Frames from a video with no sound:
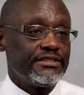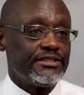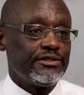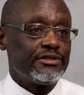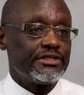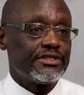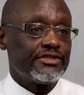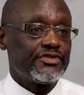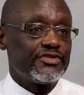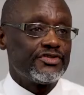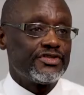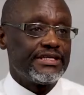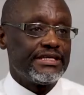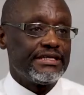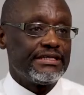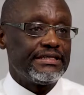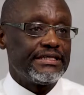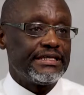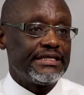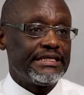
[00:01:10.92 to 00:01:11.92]
You can
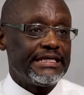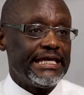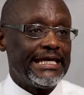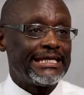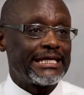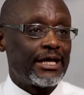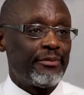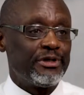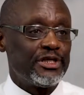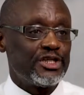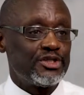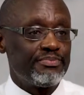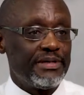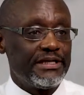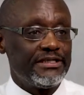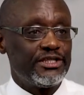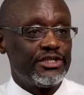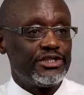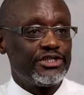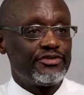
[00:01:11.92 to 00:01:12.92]
see the income and
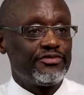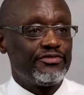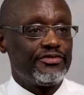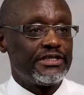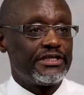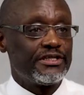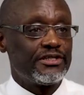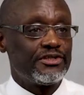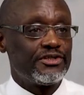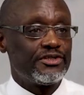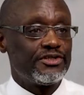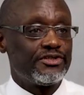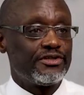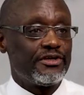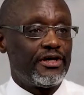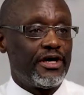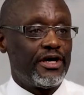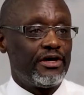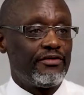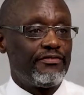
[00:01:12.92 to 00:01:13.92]
expenditure figures
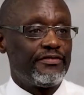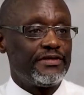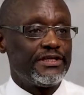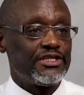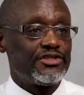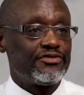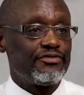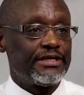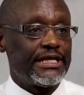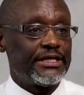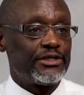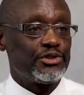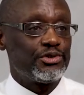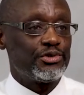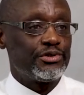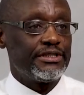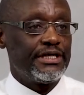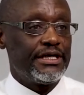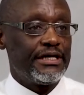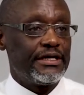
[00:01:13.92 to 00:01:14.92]
for this
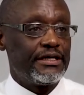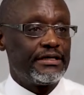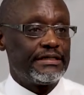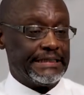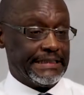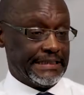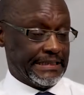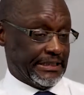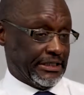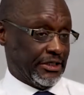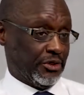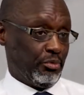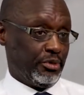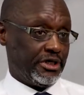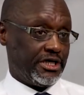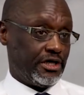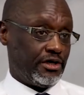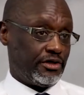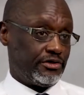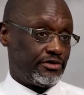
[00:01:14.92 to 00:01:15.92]
financial year.
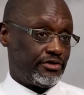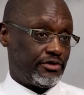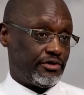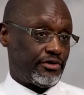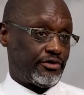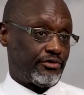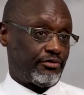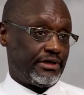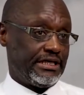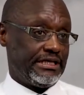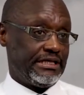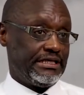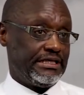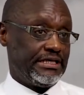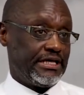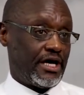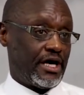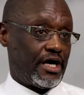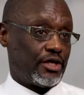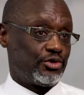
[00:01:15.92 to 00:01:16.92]
We earned
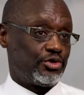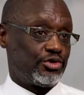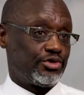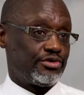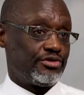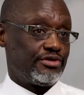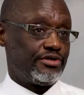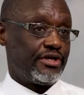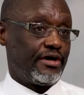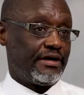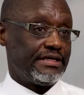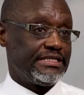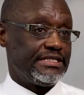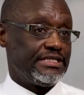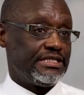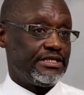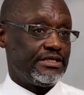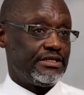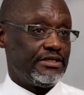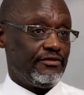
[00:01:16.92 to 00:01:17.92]

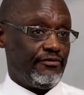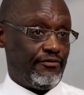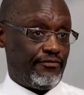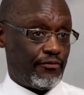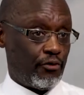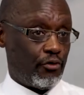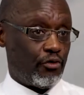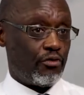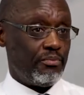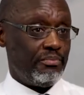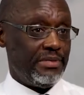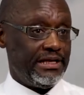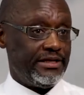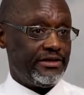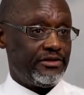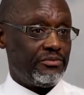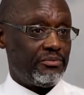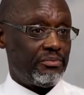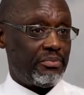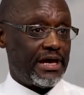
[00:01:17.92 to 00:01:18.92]
£394
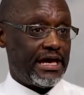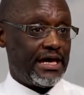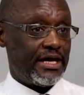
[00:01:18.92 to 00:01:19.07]
million